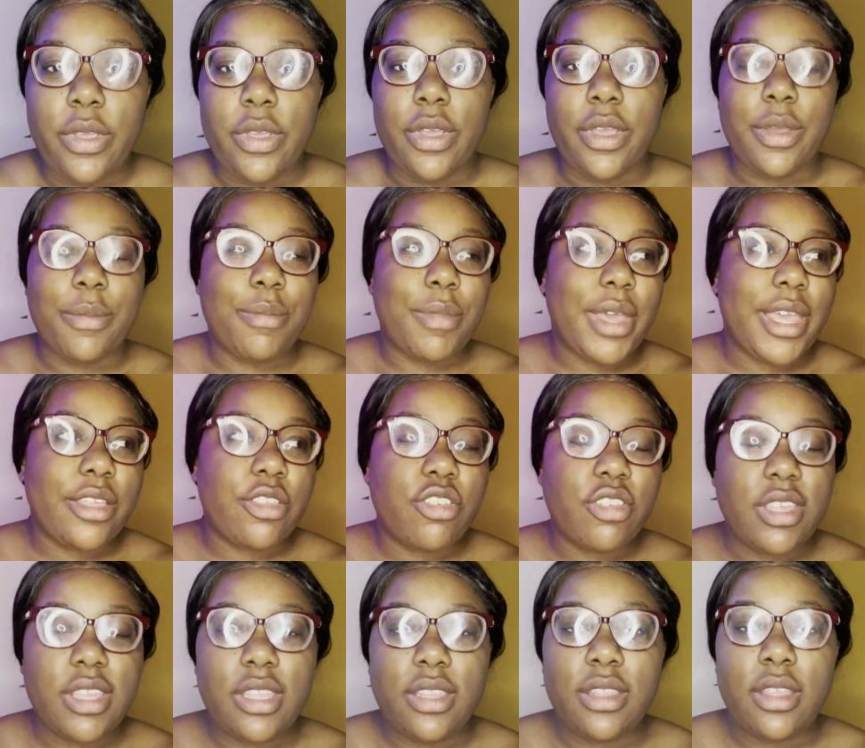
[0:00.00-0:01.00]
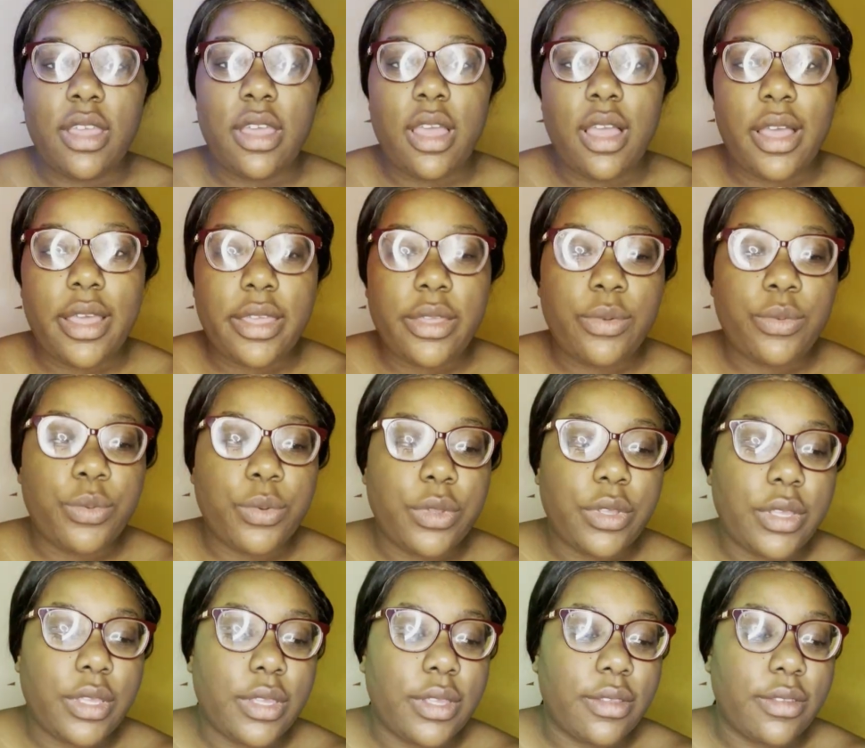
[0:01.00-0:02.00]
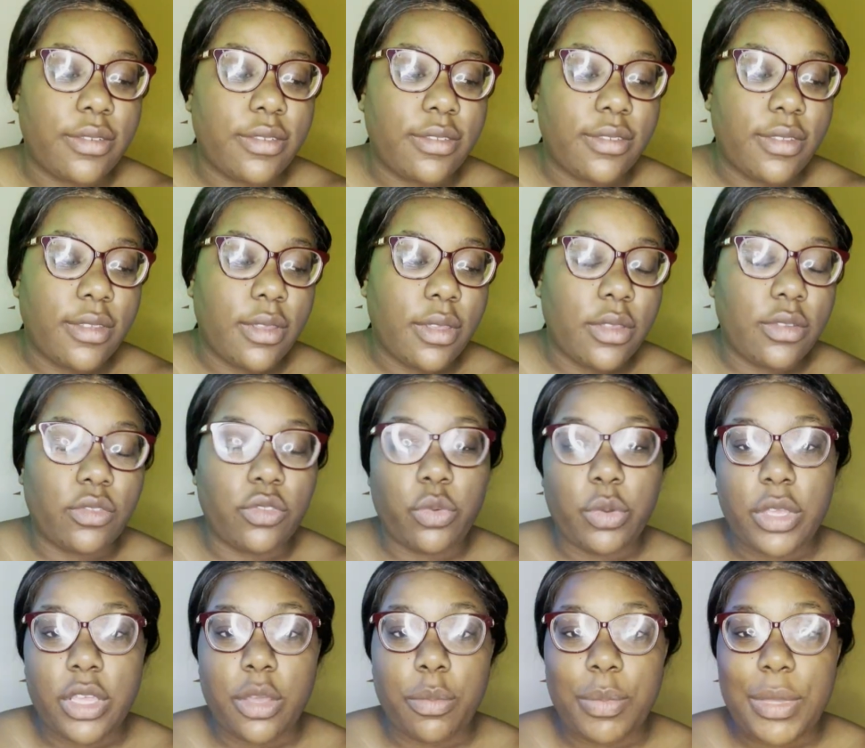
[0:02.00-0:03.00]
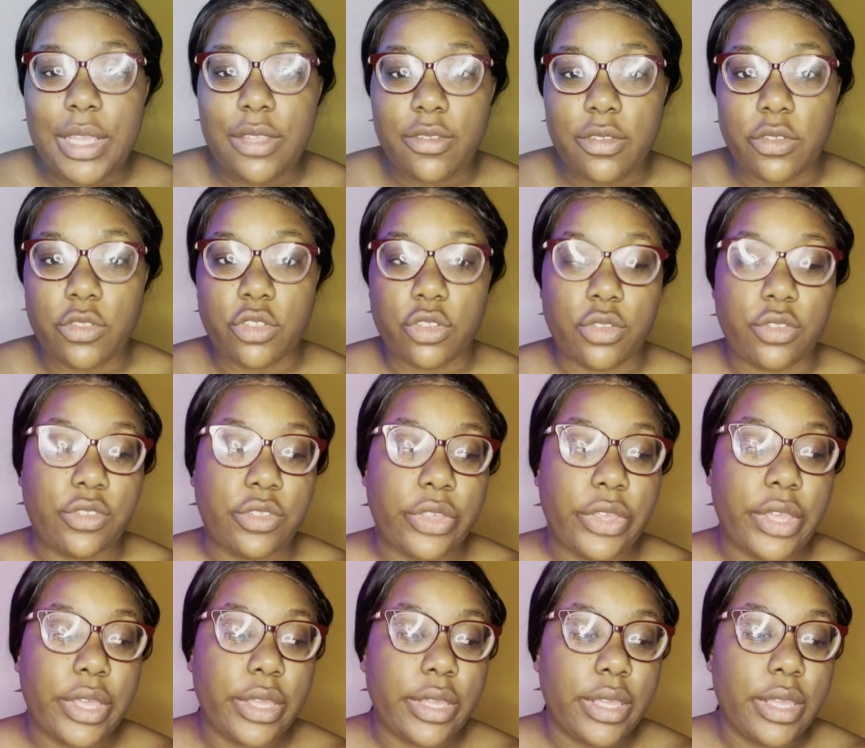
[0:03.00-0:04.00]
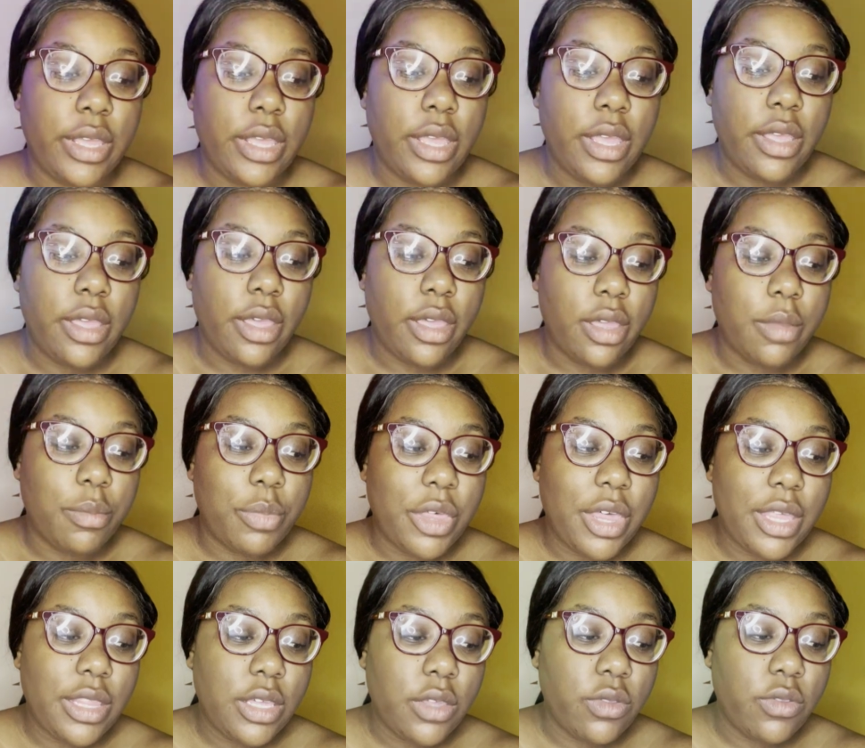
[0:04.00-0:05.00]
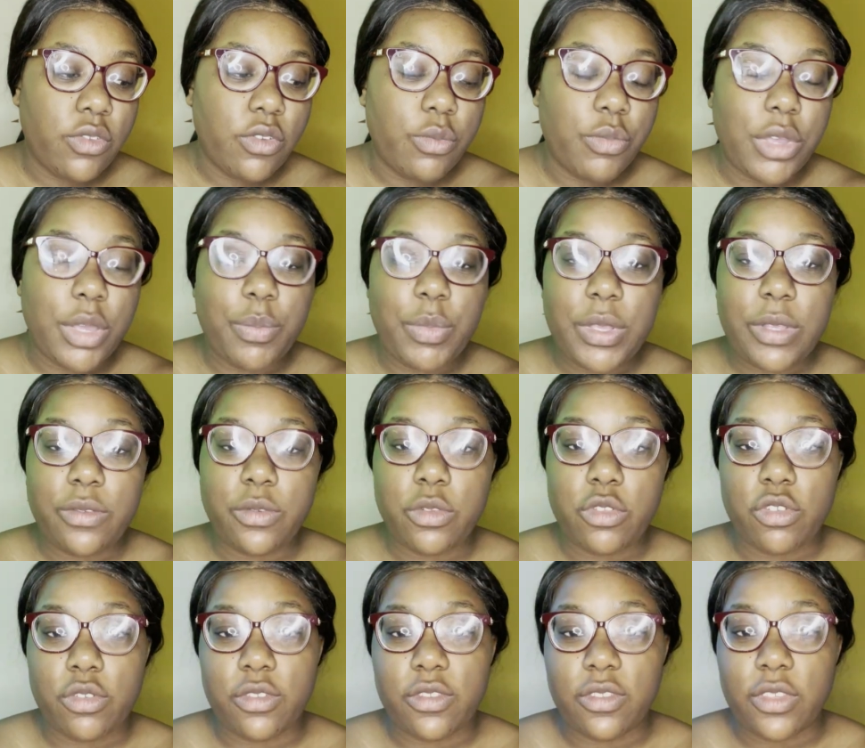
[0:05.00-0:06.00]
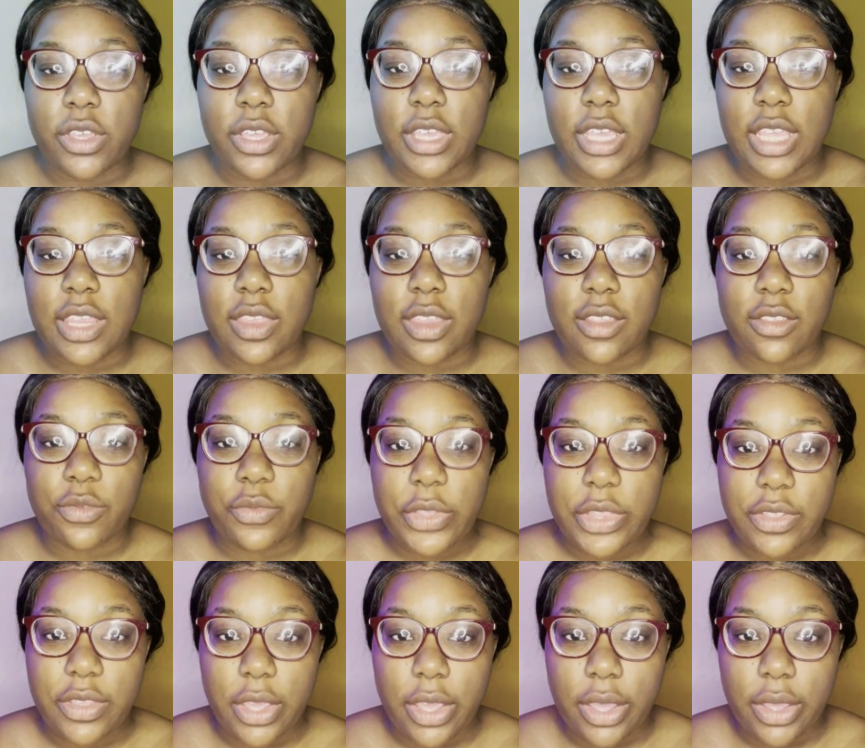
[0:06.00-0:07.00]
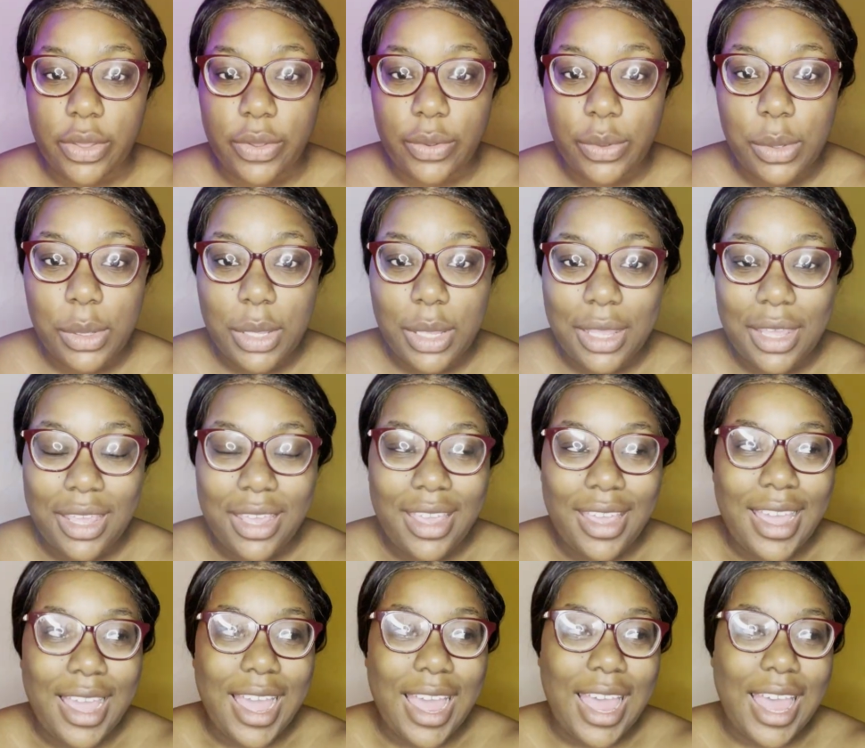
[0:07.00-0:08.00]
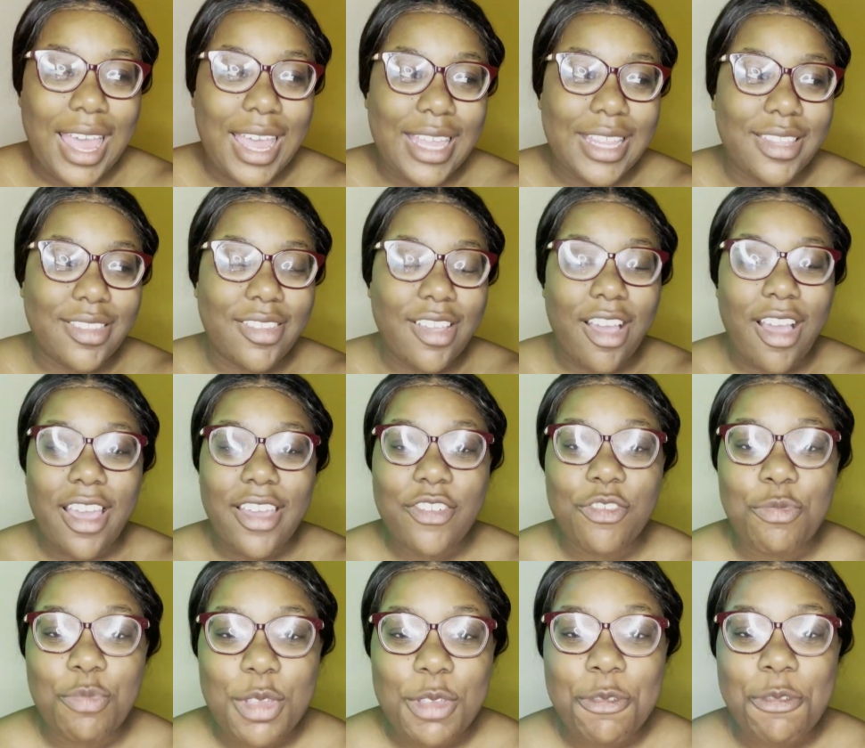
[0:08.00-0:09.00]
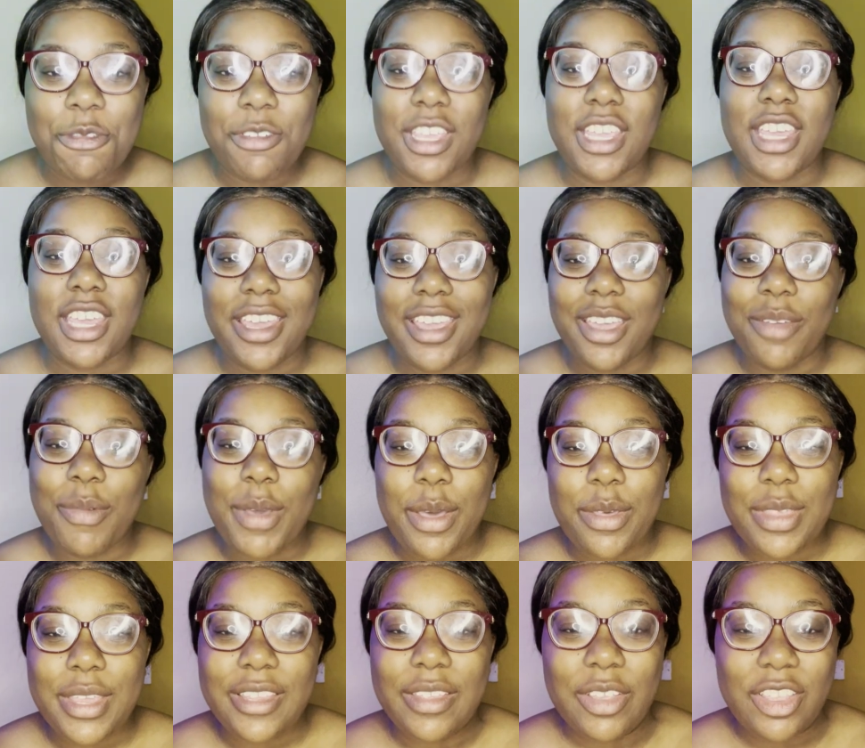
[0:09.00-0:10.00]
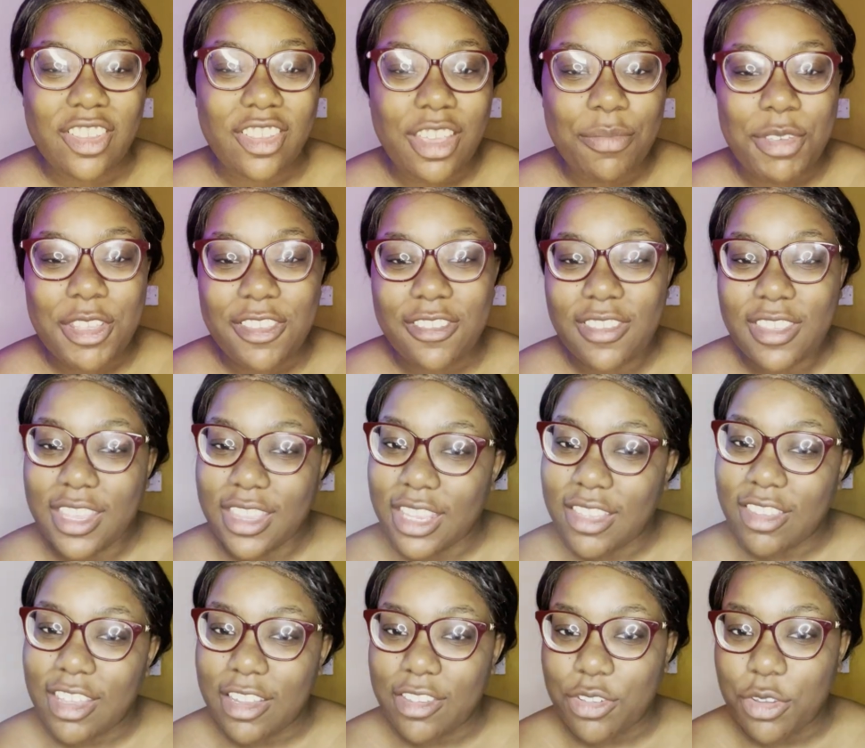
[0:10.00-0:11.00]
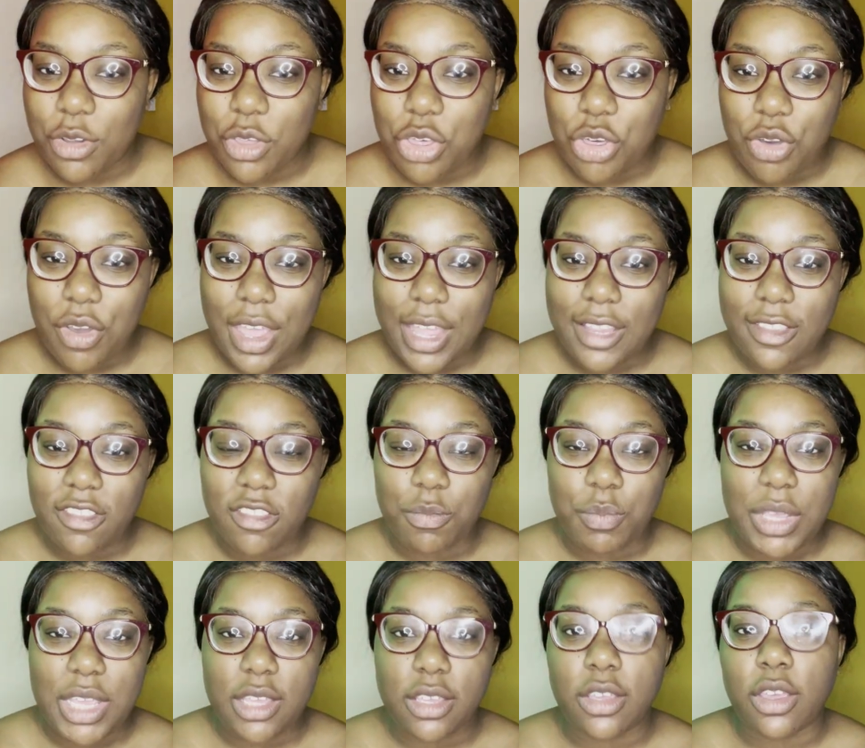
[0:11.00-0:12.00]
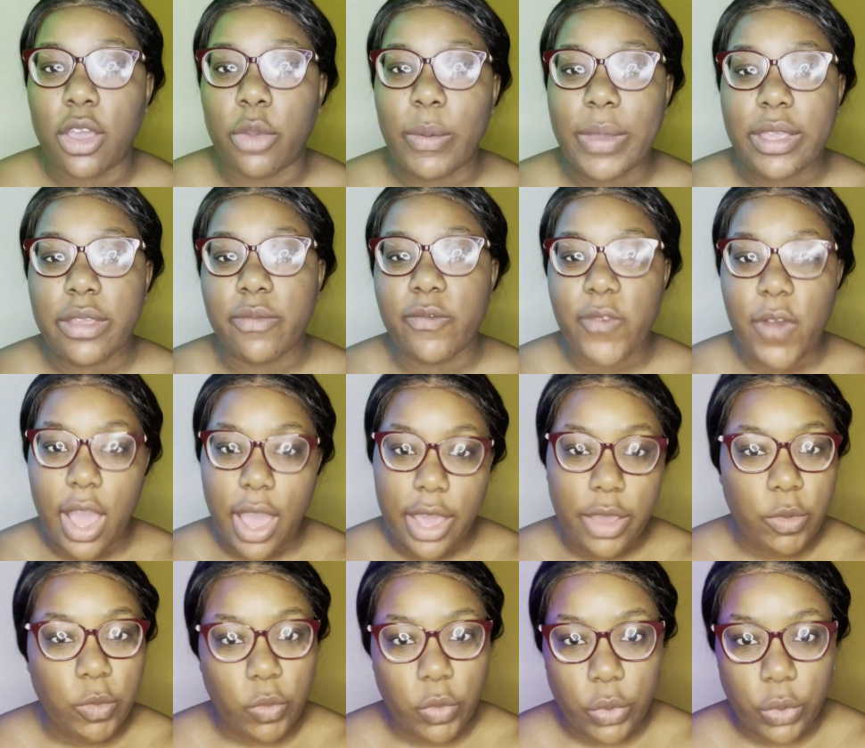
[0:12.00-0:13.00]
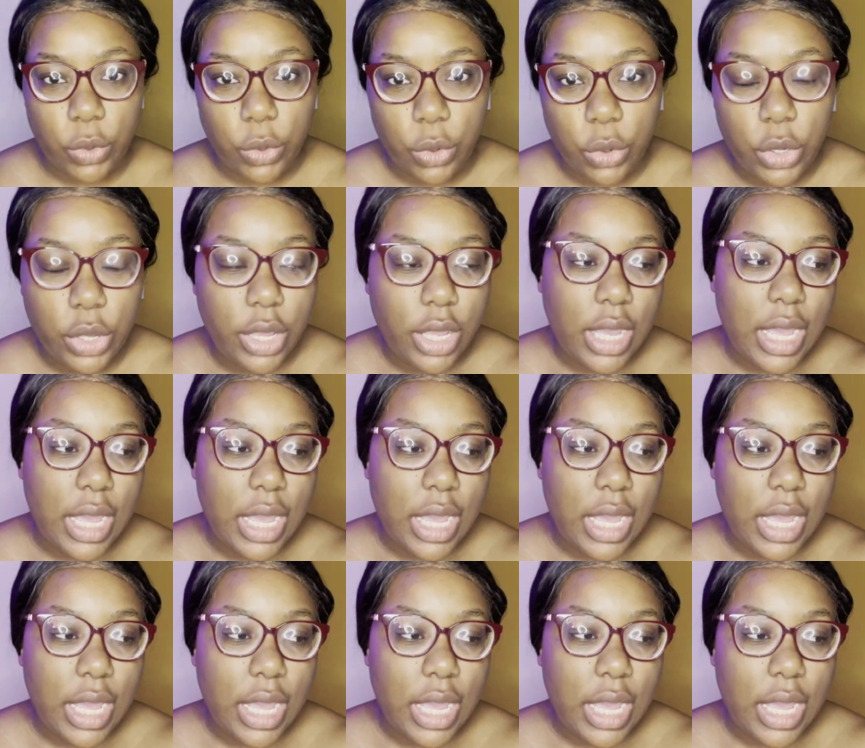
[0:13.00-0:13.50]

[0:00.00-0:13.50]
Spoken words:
Imagine I was doing a Beetlejuice look. I'm planning on doing my Beetlejuice look in this video. And I've been thinking about this because I've been seeing the TikTok trends being going viral.